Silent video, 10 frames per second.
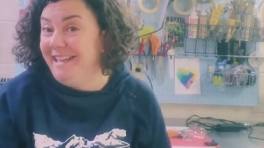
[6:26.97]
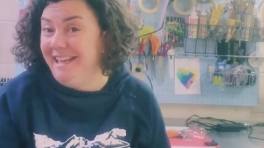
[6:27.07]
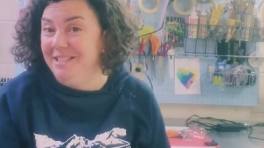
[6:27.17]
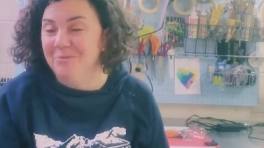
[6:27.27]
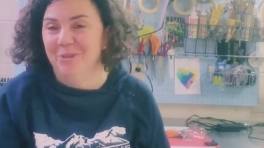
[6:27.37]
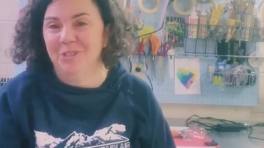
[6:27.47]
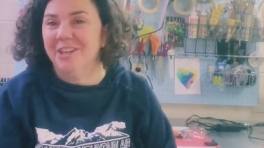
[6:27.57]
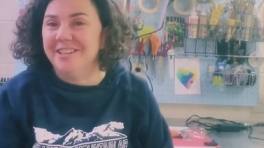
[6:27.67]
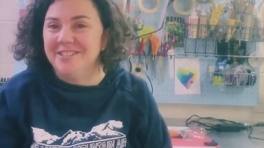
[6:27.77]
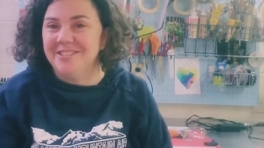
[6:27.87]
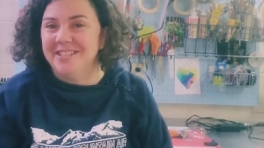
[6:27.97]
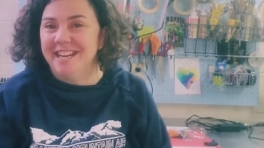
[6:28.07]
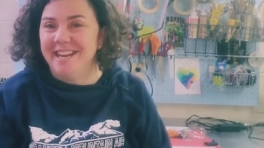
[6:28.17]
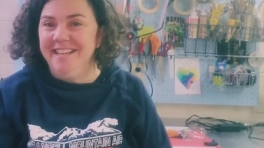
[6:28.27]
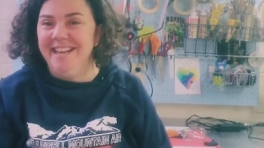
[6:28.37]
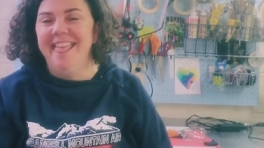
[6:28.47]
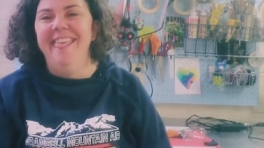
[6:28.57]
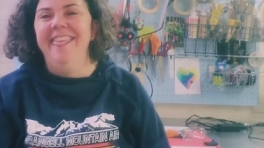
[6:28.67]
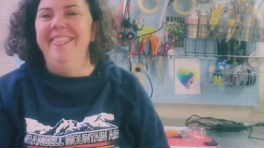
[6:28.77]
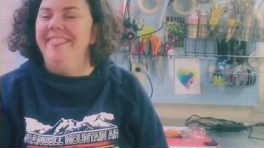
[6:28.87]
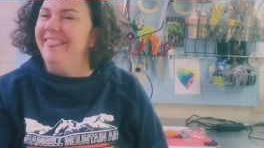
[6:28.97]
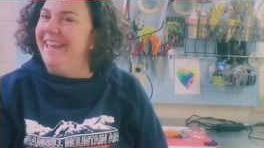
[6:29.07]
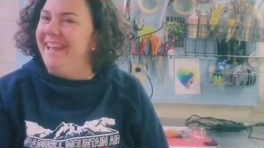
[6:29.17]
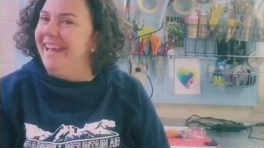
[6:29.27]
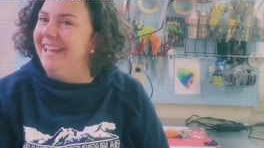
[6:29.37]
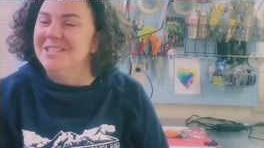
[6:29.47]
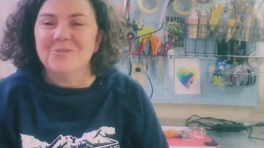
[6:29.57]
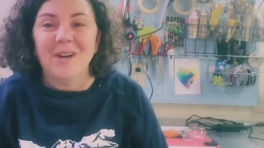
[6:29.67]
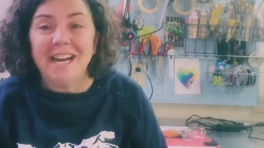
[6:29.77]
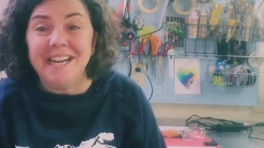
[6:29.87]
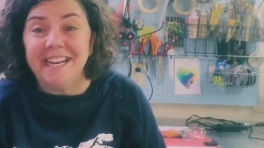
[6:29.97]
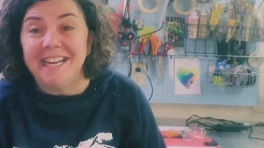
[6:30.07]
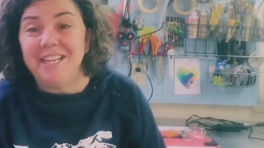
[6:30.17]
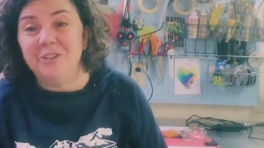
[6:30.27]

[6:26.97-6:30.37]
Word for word: guess what you're going to do today? That's right.